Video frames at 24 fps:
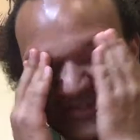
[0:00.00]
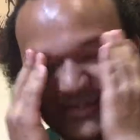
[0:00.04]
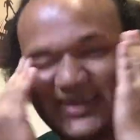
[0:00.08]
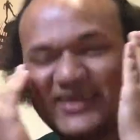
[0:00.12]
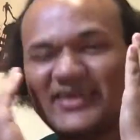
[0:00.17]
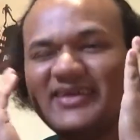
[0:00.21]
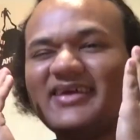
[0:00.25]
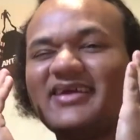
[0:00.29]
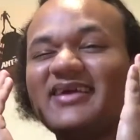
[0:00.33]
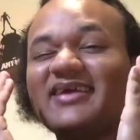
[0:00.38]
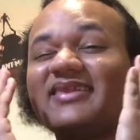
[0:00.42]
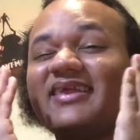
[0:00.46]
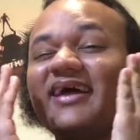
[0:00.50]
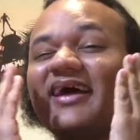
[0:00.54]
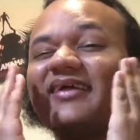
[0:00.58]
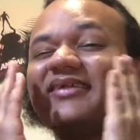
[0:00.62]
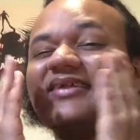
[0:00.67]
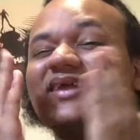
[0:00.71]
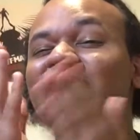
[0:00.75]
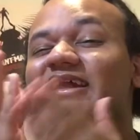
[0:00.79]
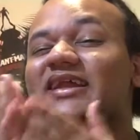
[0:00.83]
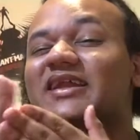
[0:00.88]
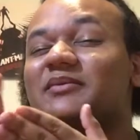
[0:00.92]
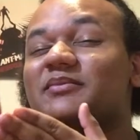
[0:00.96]
He's not
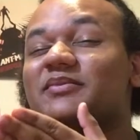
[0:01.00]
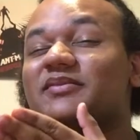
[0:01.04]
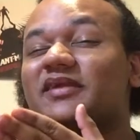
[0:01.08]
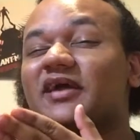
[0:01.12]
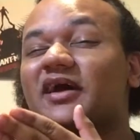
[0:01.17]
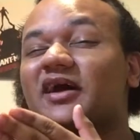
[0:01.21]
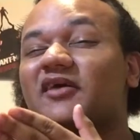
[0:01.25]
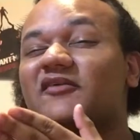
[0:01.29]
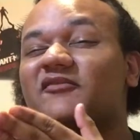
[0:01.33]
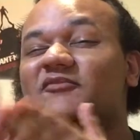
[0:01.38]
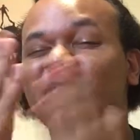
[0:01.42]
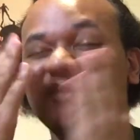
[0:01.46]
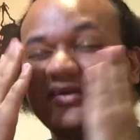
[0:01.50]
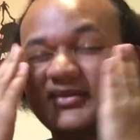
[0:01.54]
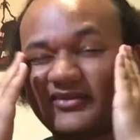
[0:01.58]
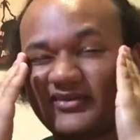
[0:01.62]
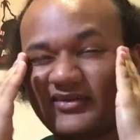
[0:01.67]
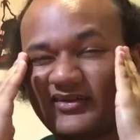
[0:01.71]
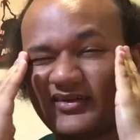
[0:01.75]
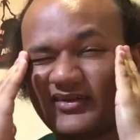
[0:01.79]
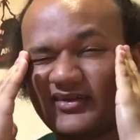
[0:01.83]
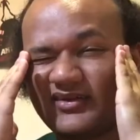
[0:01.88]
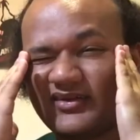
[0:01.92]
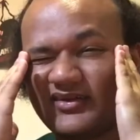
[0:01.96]
singing himself, but
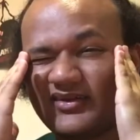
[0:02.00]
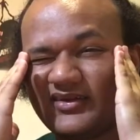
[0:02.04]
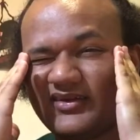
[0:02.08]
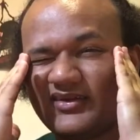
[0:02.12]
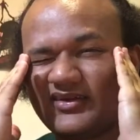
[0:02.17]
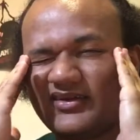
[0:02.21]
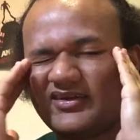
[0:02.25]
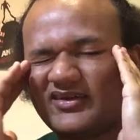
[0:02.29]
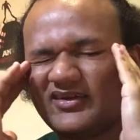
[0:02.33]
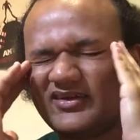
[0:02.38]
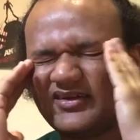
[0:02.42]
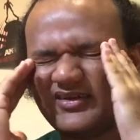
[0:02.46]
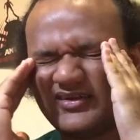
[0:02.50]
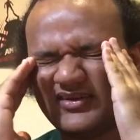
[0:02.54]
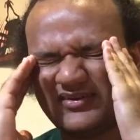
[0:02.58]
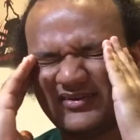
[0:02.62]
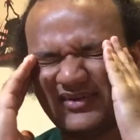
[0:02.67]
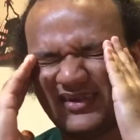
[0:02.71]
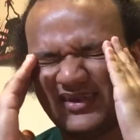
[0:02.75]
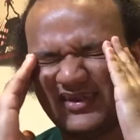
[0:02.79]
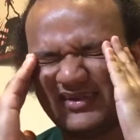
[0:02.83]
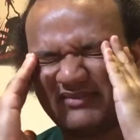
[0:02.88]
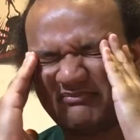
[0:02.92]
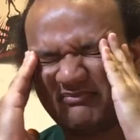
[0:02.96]

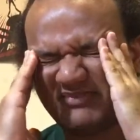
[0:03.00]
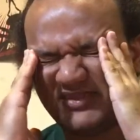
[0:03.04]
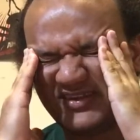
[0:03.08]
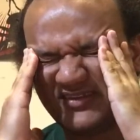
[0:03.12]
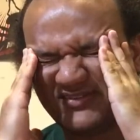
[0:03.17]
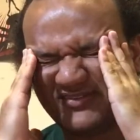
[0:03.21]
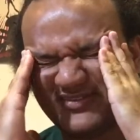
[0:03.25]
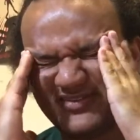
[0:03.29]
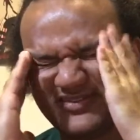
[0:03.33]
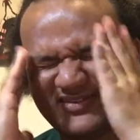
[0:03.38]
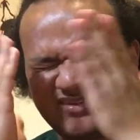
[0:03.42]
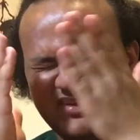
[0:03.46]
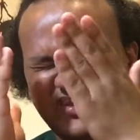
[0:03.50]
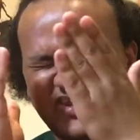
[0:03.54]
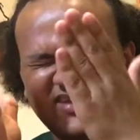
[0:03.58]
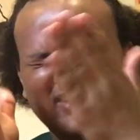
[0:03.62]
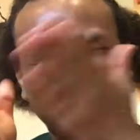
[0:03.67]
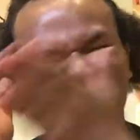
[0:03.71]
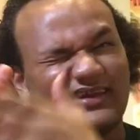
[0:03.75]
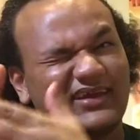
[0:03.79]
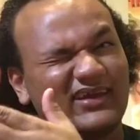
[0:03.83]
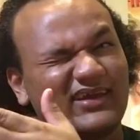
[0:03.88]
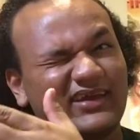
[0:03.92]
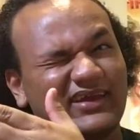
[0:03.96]
there's his
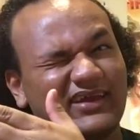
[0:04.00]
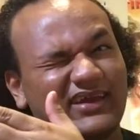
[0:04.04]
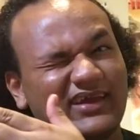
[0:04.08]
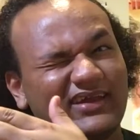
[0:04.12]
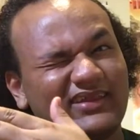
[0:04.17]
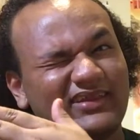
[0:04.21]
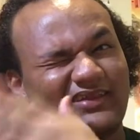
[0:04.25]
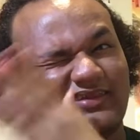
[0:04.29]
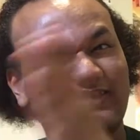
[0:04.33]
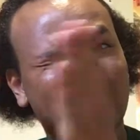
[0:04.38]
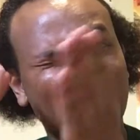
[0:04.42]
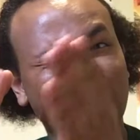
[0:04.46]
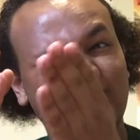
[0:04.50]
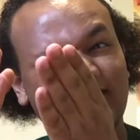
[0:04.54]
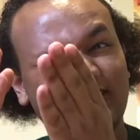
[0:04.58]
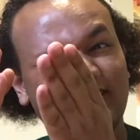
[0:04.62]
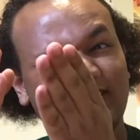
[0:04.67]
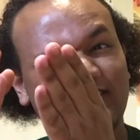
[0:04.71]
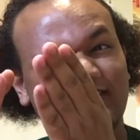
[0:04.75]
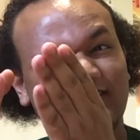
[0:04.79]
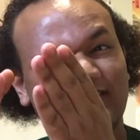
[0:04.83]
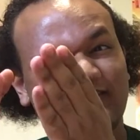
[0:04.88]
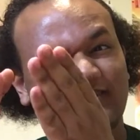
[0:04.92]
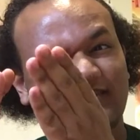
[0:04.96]
singing in the
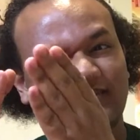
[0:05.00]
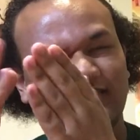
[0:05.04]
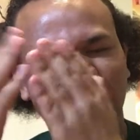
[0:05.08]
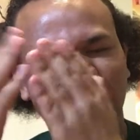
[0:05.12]
scene.